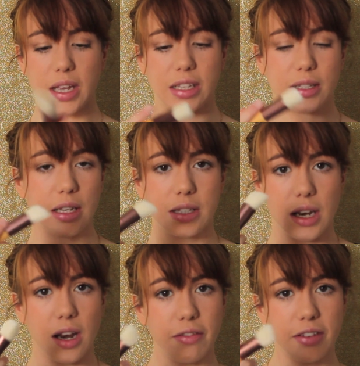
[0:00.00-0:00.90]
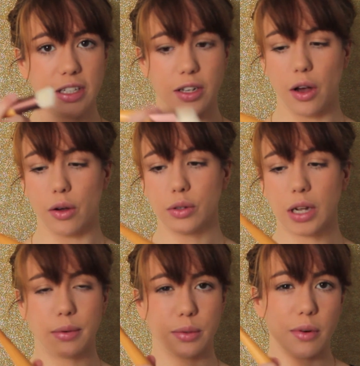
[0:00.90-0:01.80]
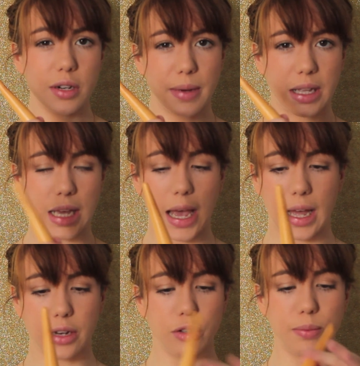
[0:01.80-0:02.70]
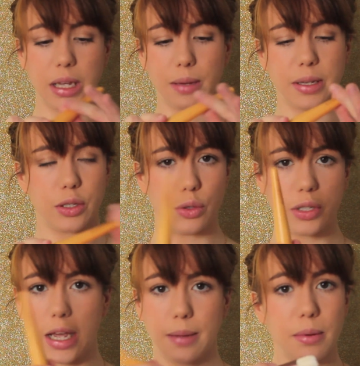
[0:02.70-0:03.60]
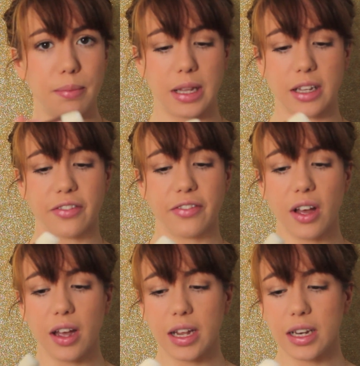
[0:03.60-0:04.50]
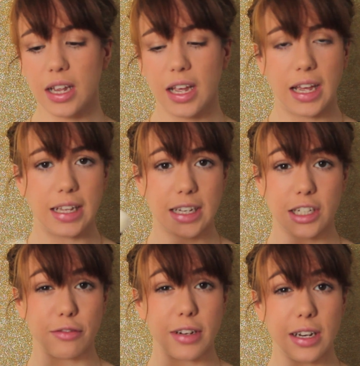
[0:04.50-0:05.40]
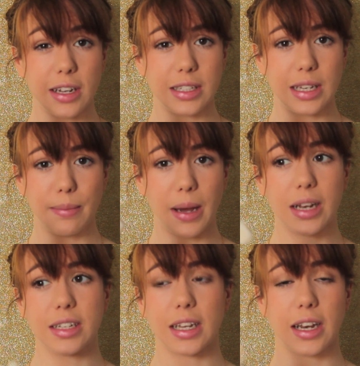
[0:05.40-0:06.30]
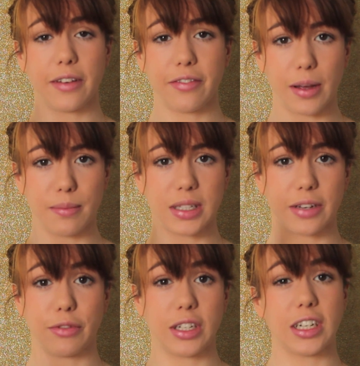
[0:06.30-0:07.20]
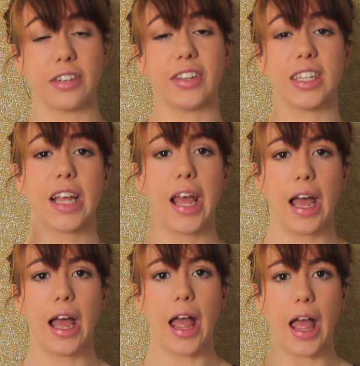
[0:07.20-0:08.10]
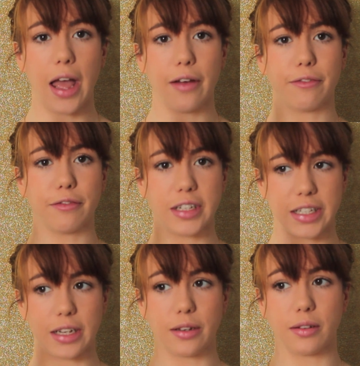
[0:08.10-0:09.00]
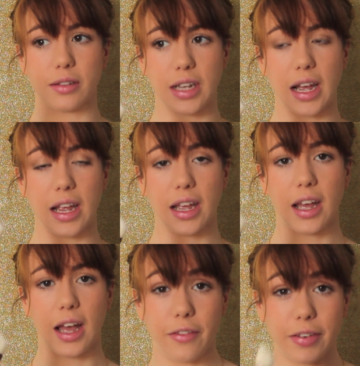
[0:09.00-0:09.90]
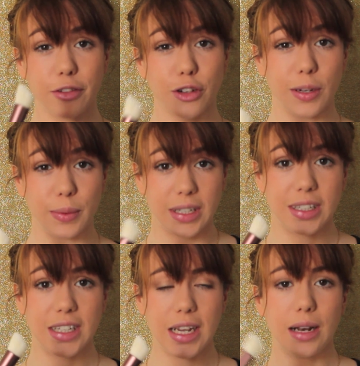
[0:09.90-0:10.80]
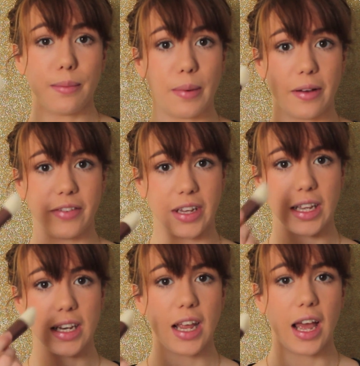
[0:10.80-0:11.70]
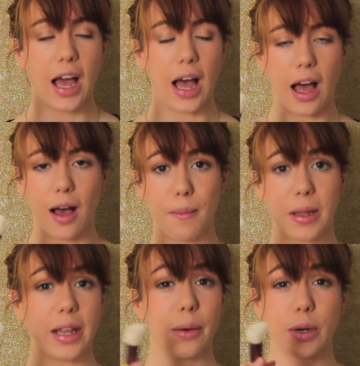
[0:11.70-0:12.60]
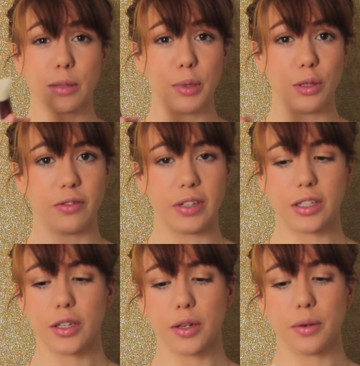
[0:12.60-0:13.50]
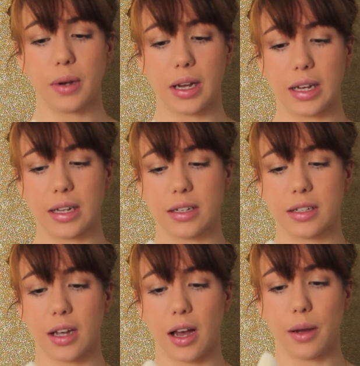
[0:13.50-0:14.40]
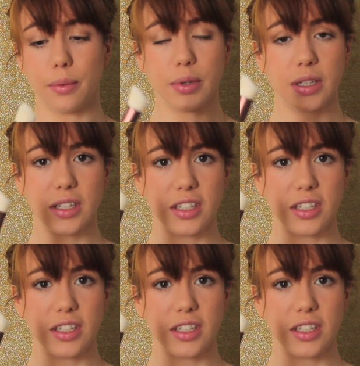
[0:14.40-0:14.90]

It's lovely to hold. I was worried about the handle being a bit too tapered, but that's fine. It's actually really nicely balanced, and I find myself reaching for this every single day. I've even tried it with concealer, buffing in, and that works beautifully too, and I would